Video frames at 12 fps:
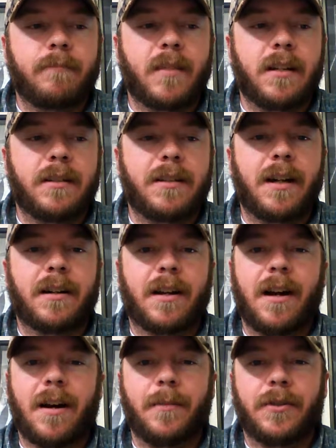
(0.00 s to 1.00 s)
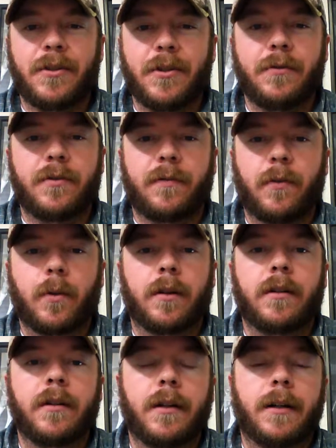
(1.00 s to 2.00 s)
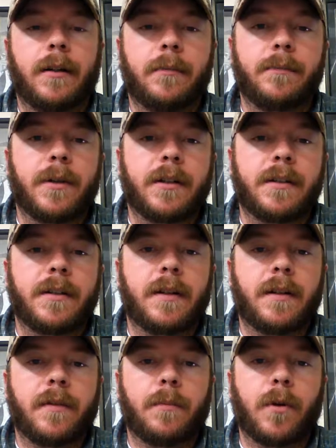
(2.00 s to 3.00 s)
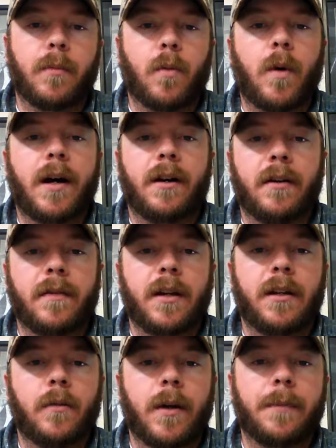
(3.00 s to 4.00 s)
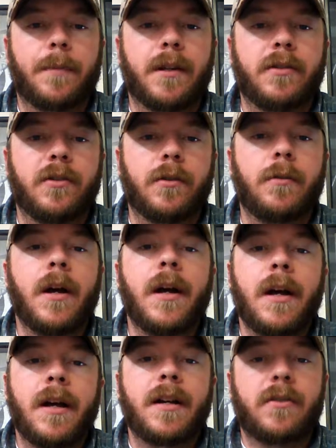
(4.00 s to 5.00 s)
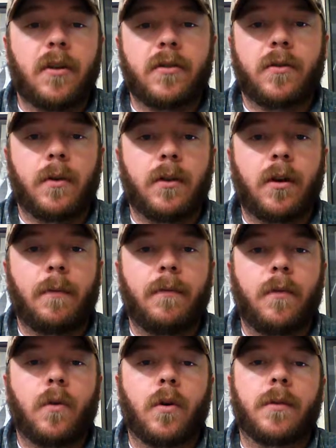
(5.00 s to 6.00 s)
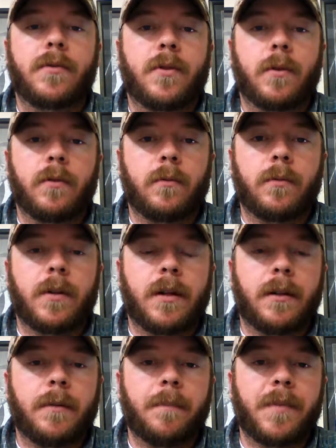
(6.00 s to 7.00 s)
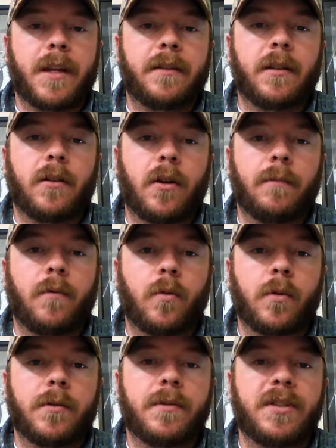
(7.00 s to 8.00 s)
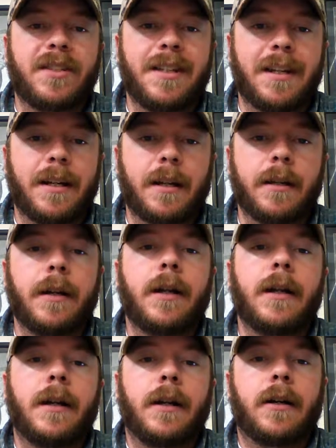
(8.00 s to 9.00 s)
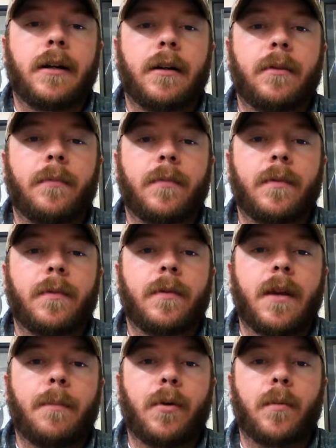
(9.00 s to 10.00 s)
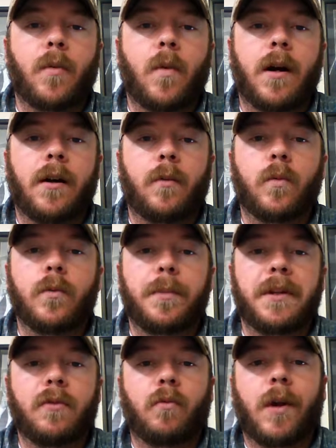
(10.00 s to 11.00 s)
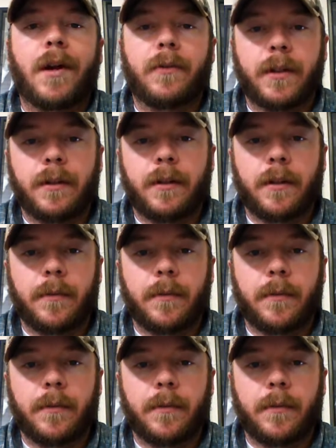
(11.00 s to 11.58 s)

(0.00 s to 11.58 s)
it's not a common use for it, but the purple wire of the 808P2 is also alarm 4. So it'll at the alarm 4 setting, that purple wire will be grounded,